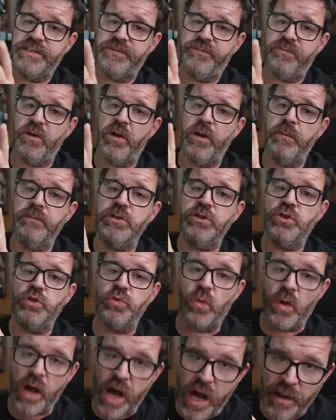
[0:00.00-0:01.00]
from
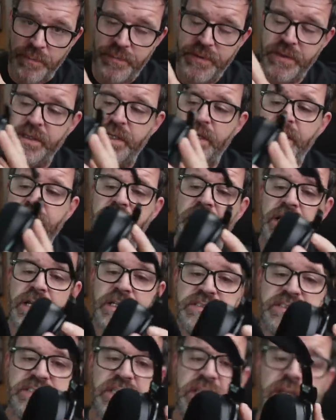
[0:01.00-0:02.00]
Drop
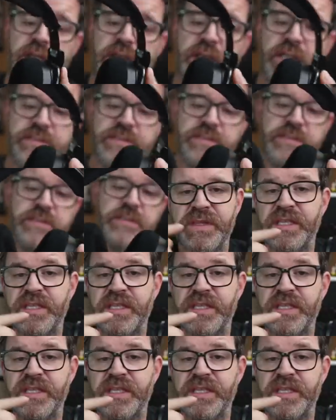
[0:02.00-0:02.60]
and Sennheiser.